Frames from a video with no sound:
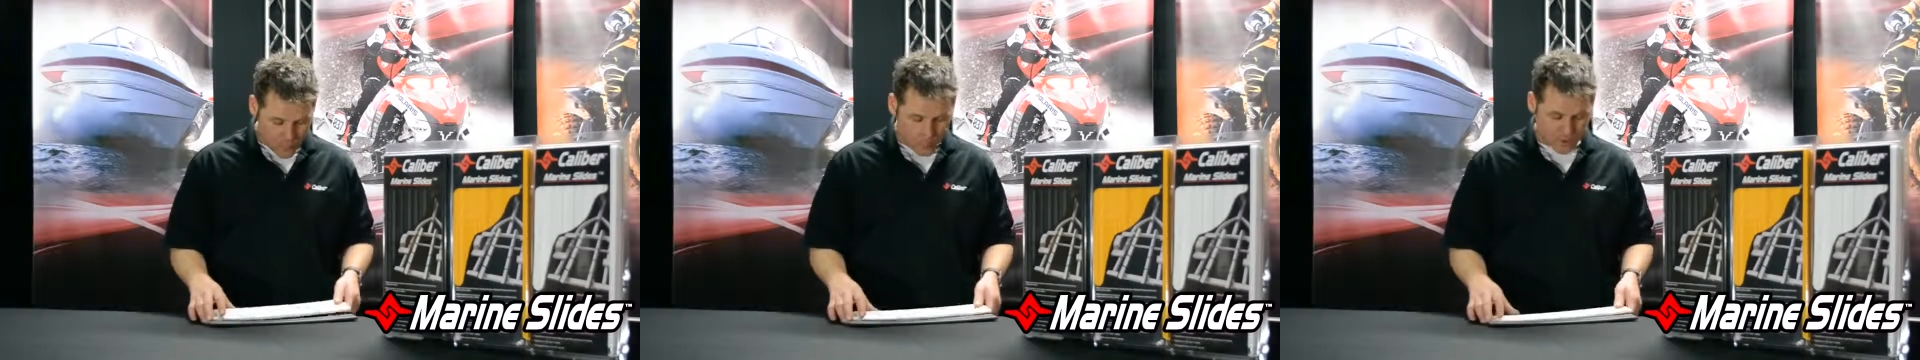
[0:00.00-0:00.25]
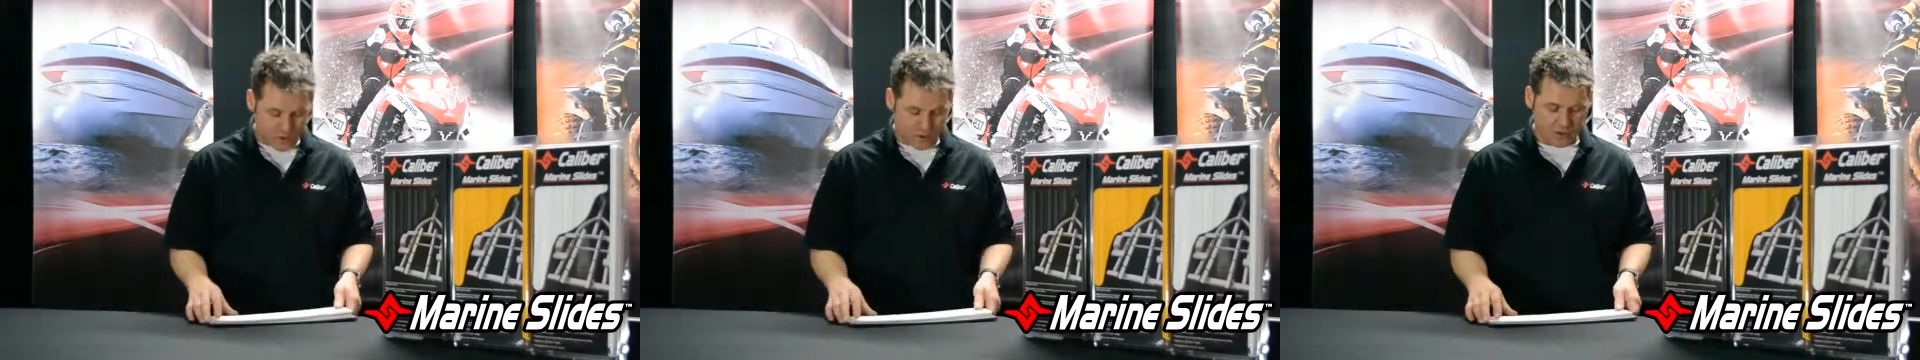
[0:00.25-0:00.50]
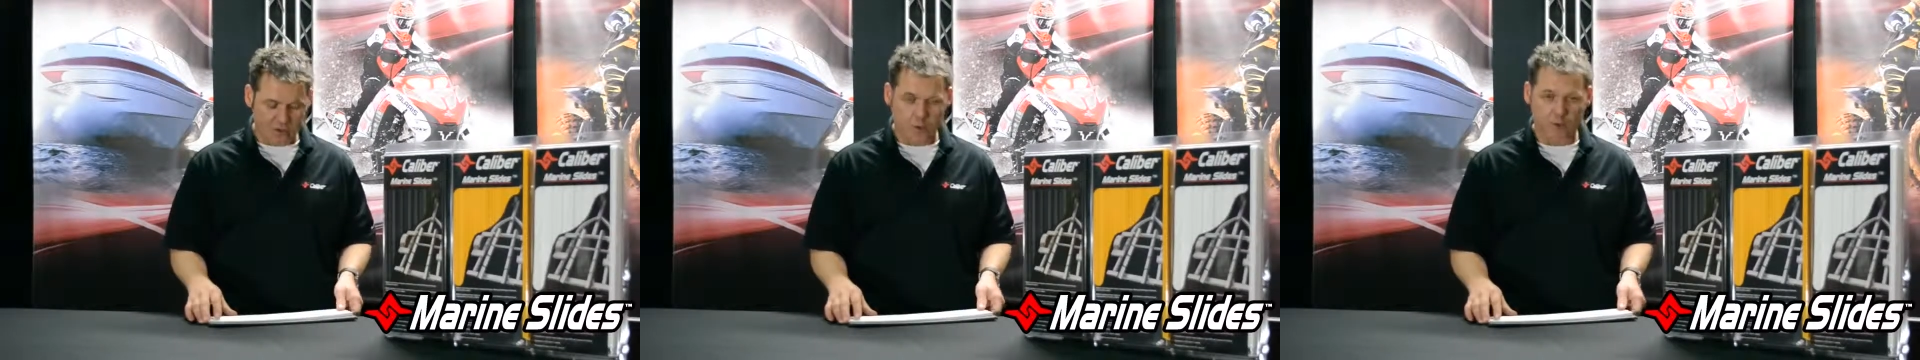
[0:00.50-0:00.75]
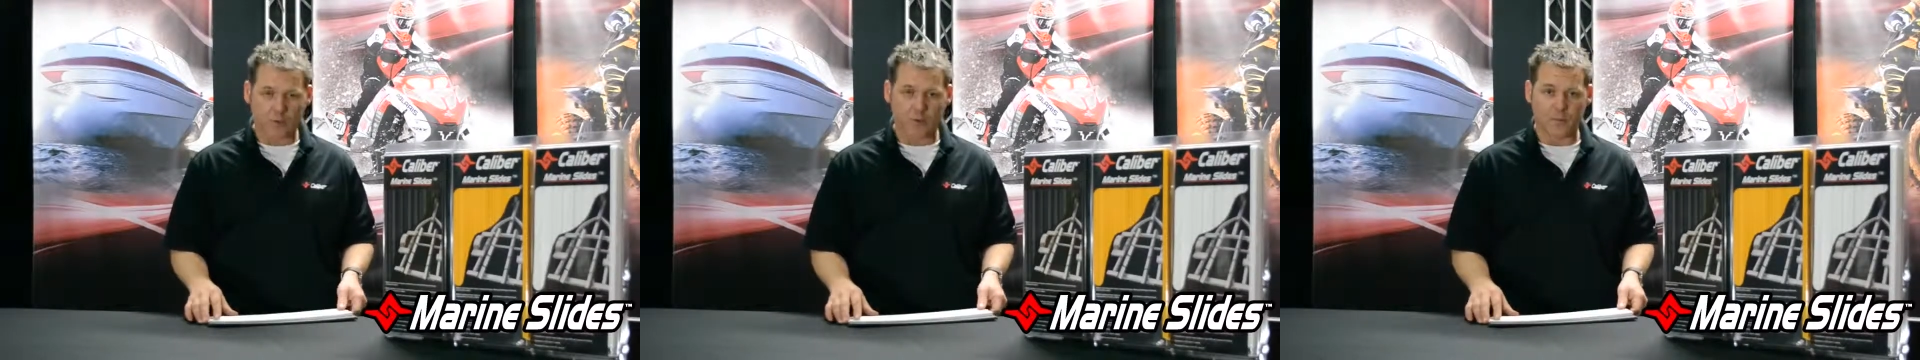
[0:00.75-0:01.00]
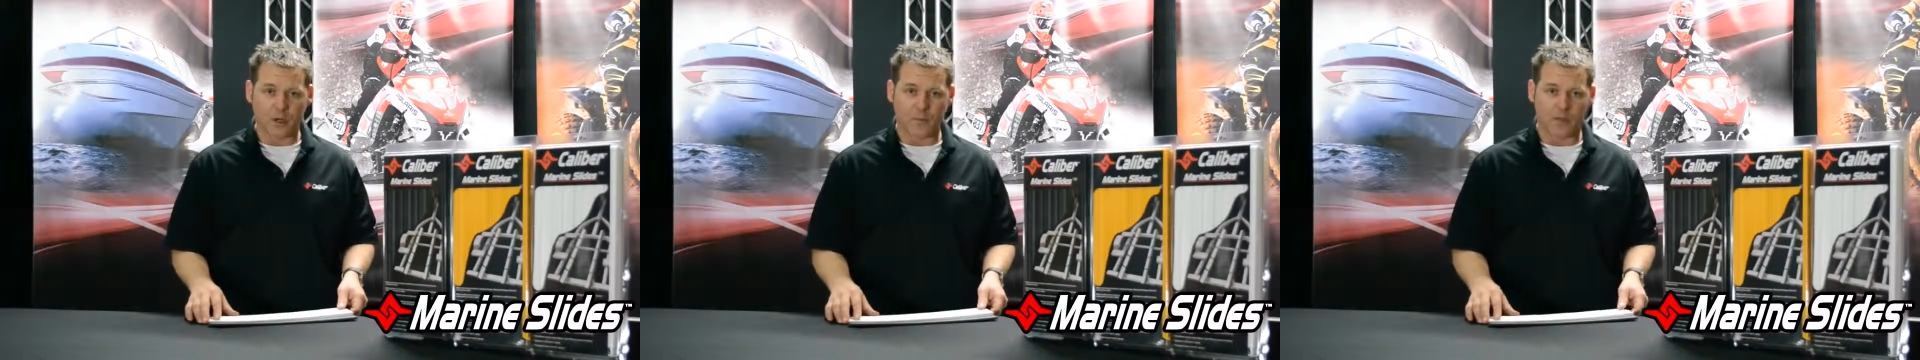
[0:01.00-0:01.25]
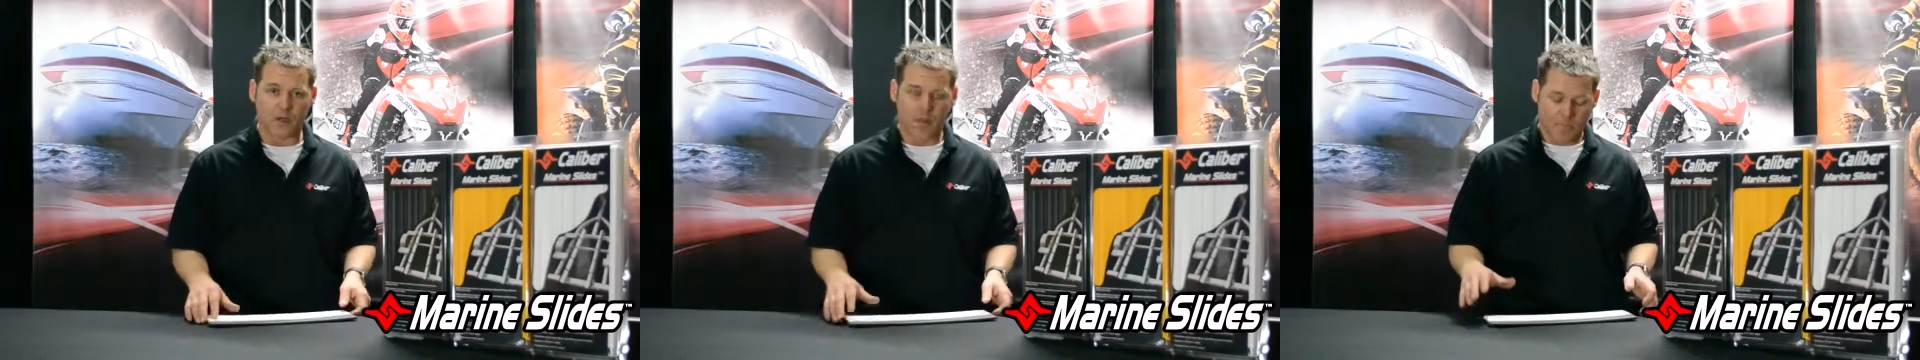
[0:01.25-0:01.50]
What you also want to
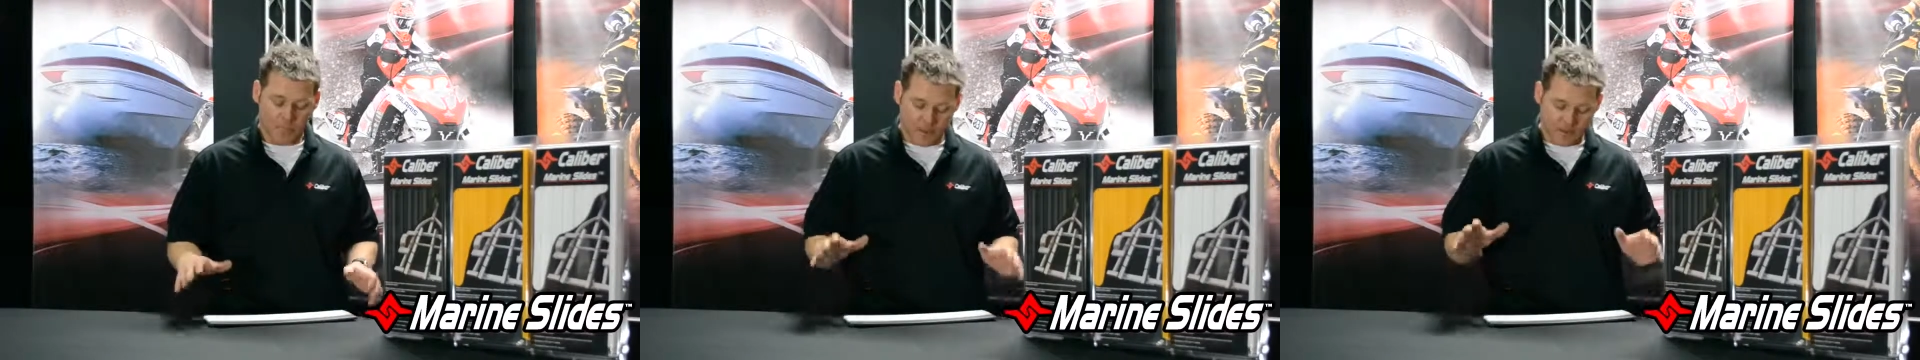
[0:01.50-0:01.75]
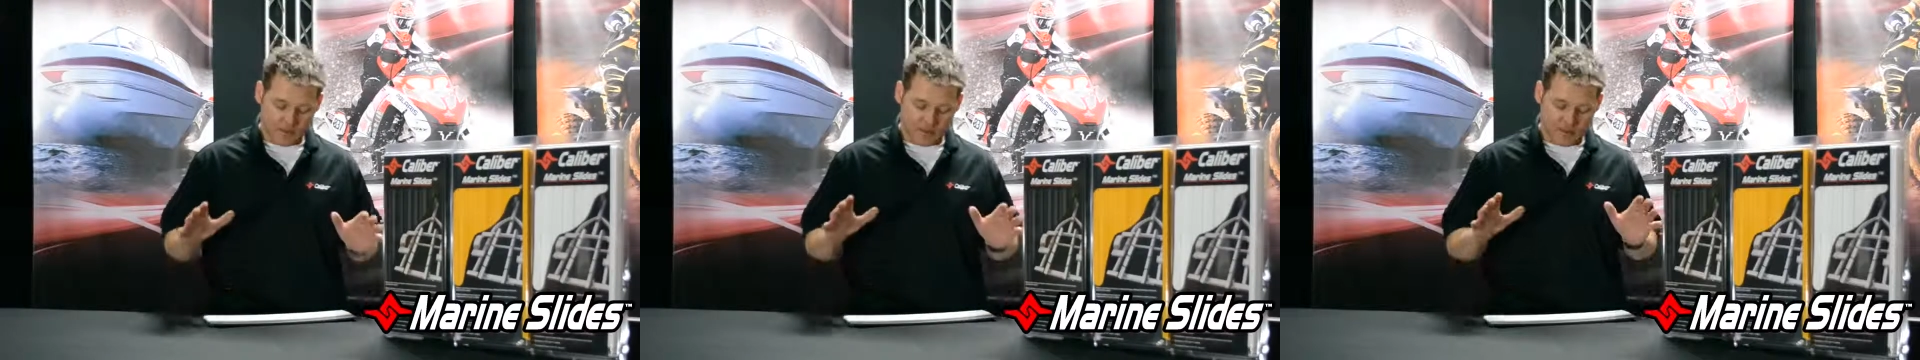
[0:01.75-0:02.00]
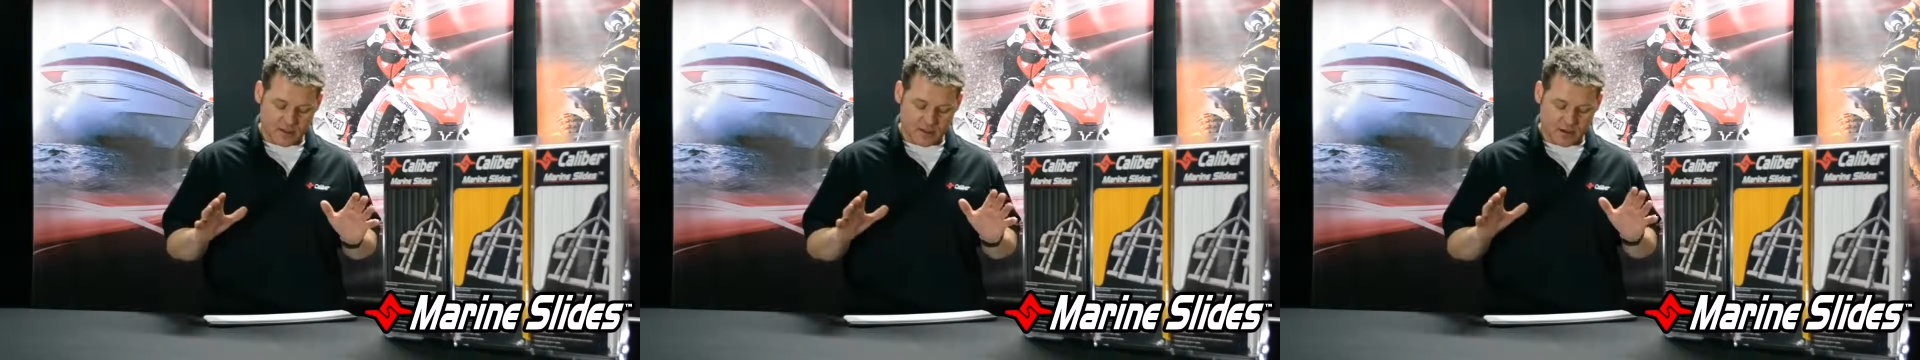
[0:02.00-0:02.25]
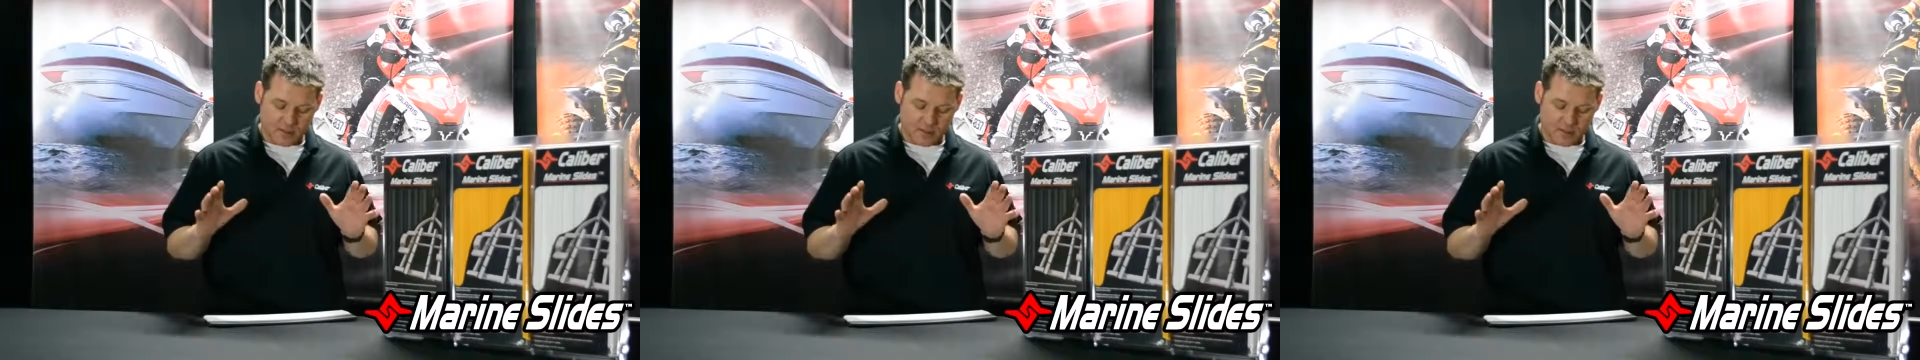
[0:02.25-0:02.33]
remember is that